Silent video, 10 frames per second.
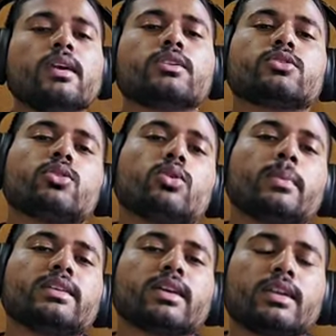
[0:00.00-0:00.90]
So
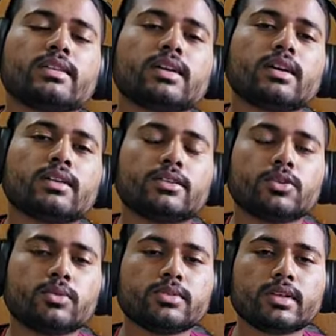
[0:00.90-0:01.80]
basically the
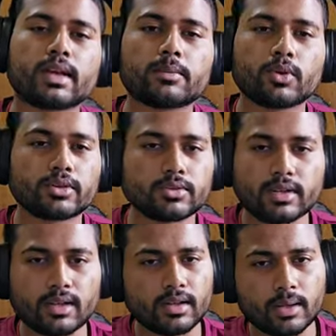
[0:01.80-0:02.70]
tools that I'm going to
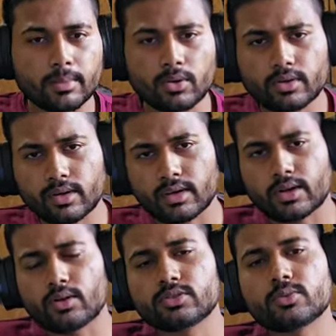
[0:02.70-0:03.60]
tell about are
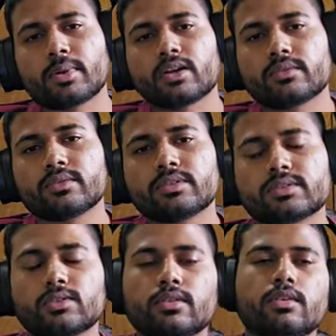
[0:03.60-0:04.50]
also part of
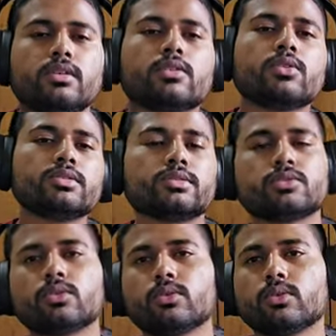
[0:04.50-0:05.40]
this course.
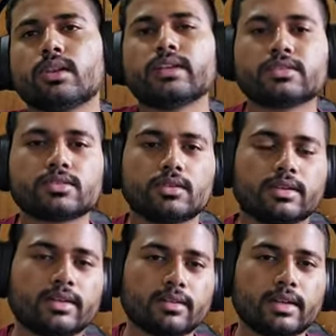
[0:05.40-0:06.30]
So let's
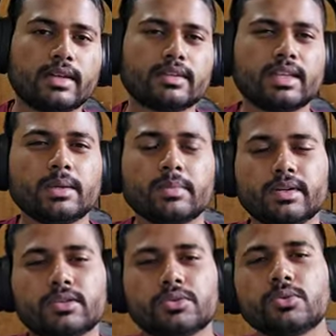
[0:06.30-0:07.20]
dig deep
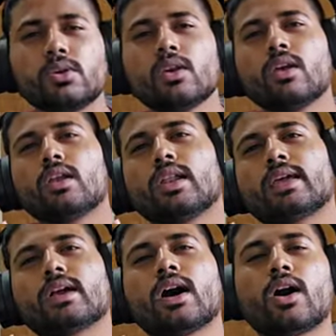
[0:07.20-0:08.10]
into
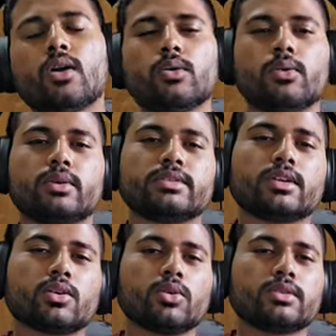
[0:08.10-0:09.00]
like how is the
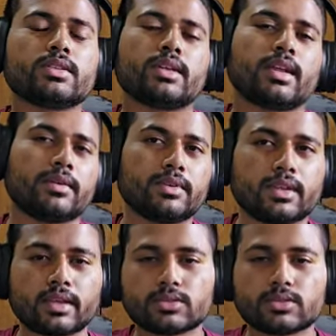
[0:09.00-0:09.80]
course and everything.